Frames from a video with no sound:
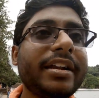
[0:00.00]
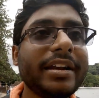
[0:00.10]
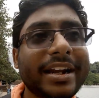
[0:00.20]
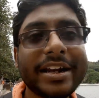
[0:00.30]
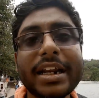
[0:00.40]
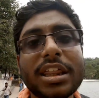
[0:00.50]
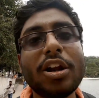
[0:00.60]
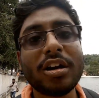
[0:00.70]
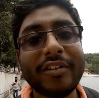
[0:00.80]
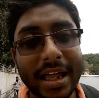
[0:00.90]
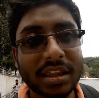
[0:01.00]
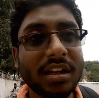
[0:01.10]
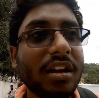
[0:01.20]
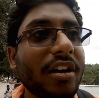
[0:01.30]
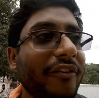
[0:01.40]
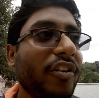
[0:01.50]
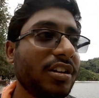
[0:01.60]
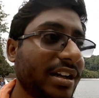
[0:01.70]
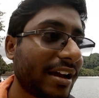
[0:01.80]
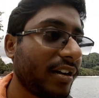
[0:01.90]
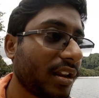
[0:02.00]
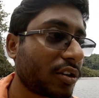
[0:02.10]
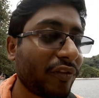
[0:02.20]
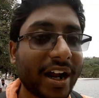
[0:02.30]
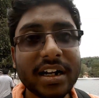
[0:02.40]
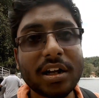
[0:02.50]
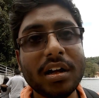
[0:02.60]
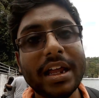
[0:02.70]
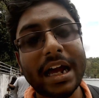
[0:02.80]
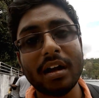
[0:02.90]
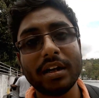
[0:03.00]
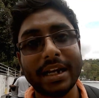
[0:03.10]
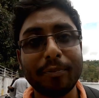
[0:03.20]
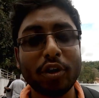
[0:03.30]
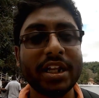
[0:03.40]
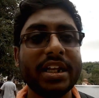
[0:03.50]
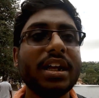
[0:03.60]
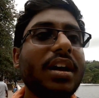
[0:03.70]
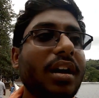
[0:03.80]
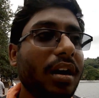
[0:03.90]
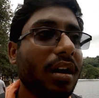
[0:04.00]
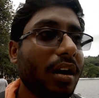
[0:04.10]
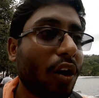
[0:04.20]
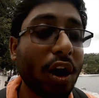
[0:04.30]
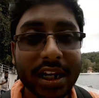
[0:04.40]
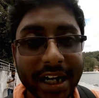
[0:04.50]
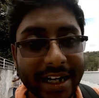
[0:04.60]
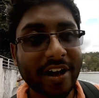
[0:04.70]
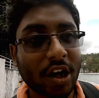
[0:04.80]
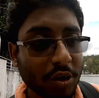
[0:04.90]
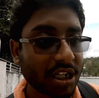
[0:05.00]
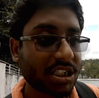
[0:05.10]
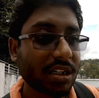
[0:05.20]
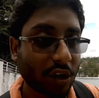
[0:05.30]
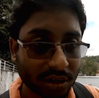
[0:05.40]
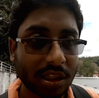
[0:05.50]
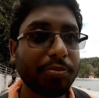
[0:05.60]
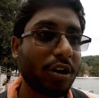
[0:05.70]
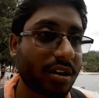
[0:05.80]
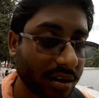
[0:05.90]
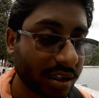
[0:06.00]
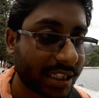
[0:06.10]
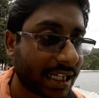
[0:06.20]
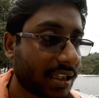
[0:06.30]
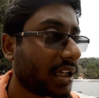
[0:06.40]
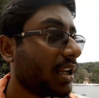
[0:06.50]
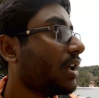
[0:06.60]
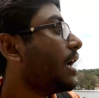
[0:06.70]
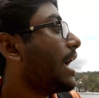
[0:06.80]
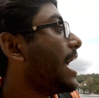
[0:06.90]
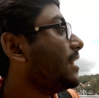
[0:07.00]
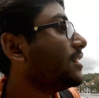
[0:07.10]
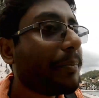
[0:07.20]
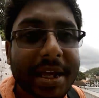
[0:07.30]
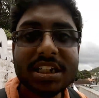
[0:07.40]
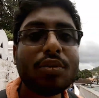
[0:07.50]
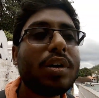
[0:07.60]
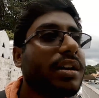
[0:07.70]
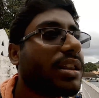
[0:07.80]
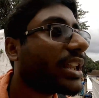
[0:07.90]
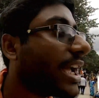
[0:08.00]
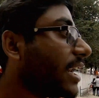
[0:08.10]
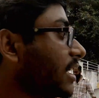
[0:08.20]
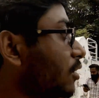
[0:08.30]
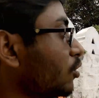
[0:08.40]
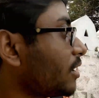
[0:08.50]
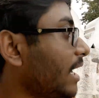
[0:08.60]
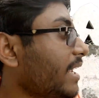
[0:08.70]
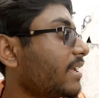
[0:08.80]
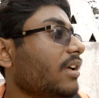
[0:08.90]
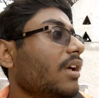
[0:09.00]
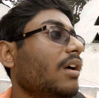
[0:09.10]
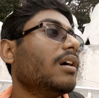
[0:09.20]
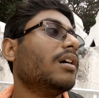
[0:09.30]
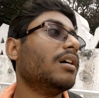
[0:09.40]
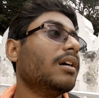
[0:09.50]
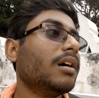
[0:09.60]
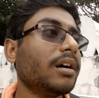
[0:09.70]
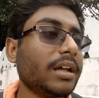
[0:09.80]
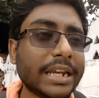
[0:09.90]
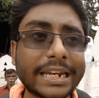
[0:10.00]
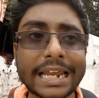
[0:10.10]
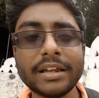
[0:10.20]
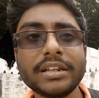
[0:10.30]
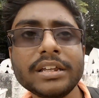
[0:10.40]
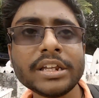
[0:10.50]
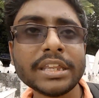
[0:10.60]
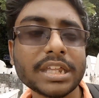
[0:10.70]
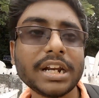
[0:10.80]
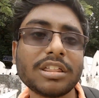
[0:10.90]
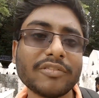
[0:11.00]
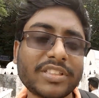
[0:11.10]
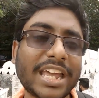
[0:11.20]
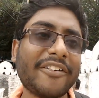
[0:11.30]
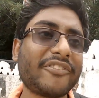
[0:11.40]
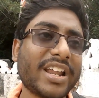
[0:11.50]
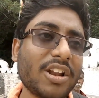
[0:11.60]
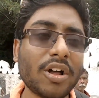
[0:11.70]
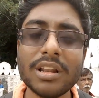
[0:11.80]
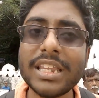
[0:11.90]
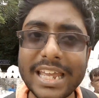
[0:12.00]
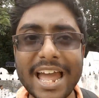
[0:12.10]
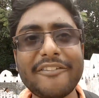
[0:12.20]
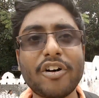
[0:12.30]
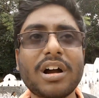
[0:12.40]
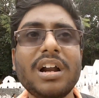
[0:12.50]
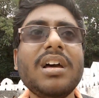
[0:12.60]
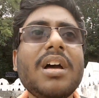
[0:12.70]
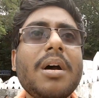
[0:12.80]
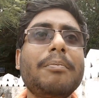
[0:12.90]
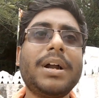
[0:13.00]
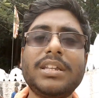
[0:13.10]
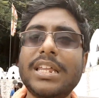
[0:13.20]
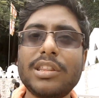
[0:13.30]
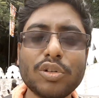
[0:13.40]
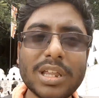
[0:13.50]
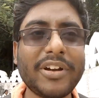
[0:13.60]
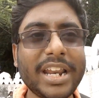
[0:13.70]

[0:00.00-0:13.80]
it creates a lot of hassle for the travelers to find a temporary alternative accommodation on the spot then and there. And the major ones can include like incidents of theft and all, they have occurred, but those are very